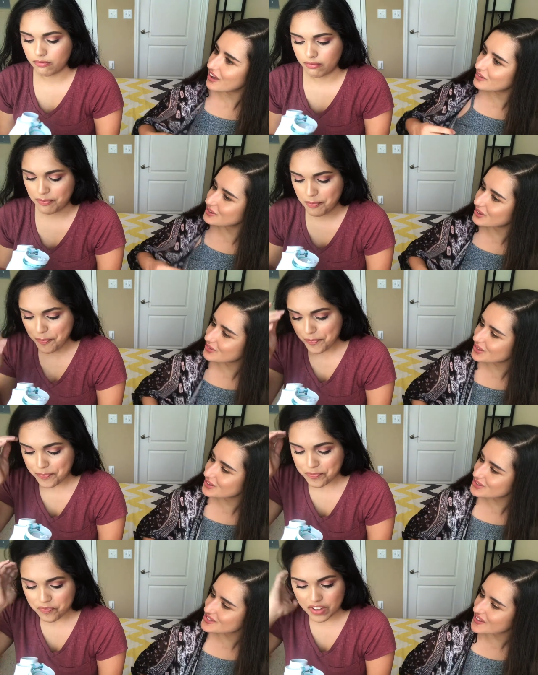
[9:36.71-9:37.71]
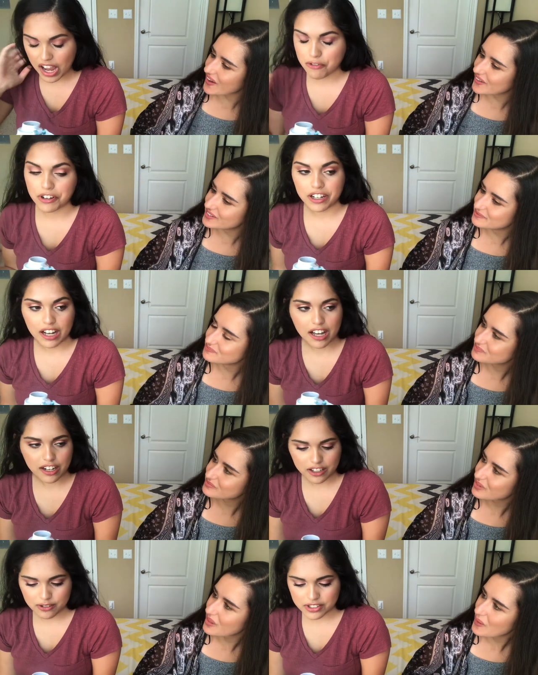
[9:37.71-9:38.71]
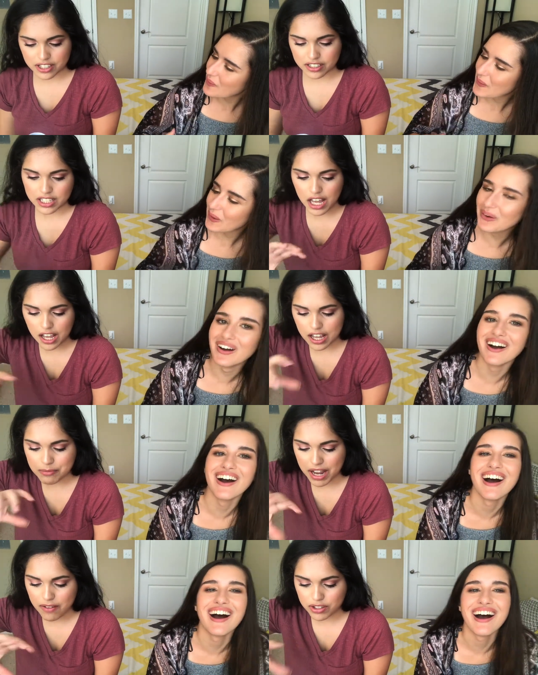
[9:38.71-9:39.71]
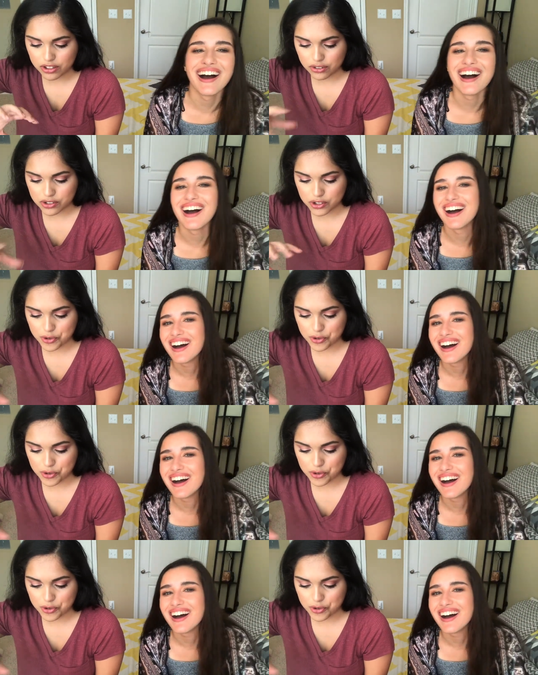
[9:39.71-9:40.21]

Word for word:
Speaker 1: you've never used that. I forgot how to use it because I, I, might have a little.